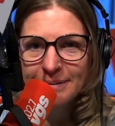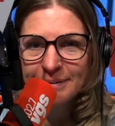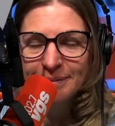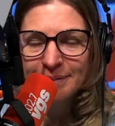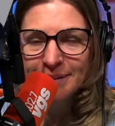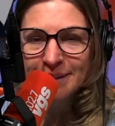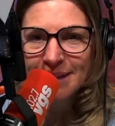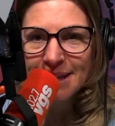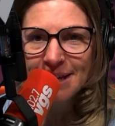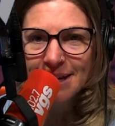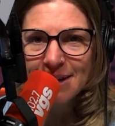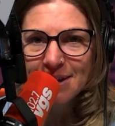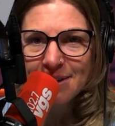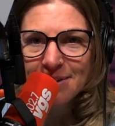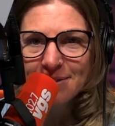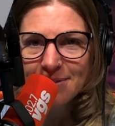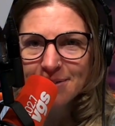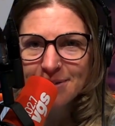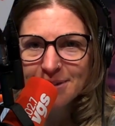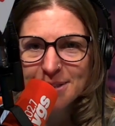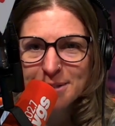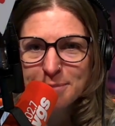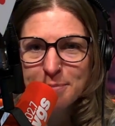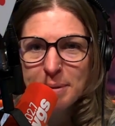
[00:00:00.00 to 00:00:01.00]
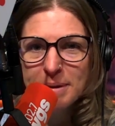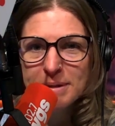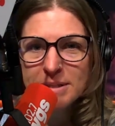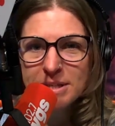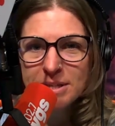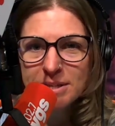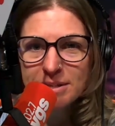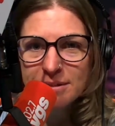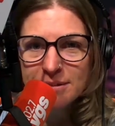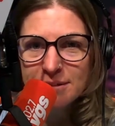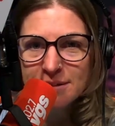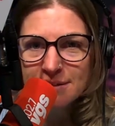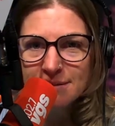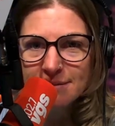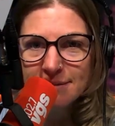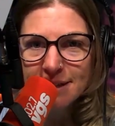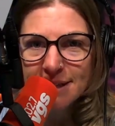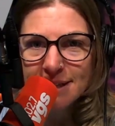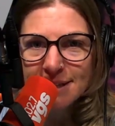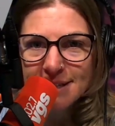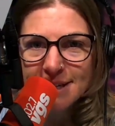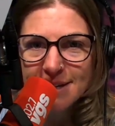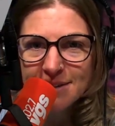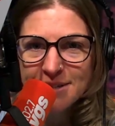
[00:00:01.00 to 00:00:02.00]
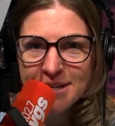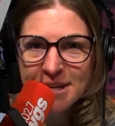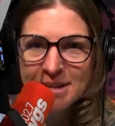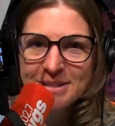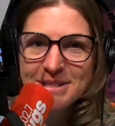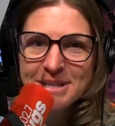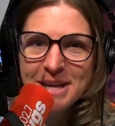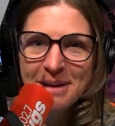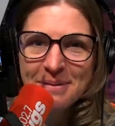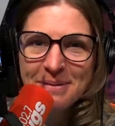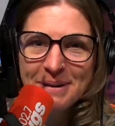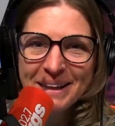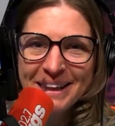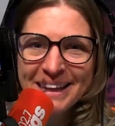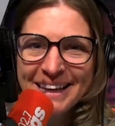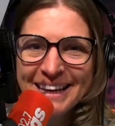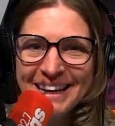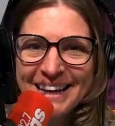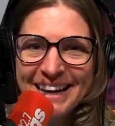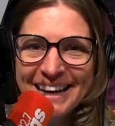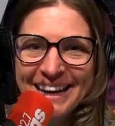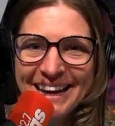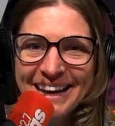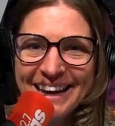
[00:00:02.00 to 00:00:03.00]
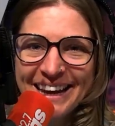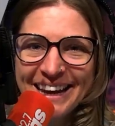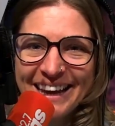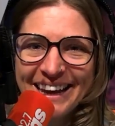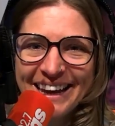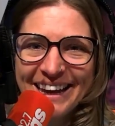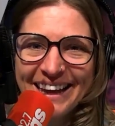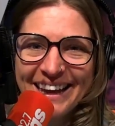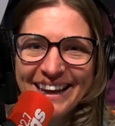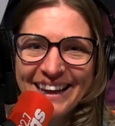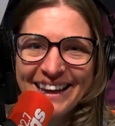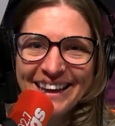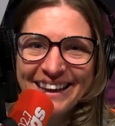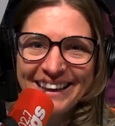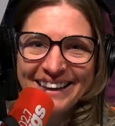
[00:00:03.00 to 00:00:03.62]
Where'd they go? Spencer's and downtown Severland?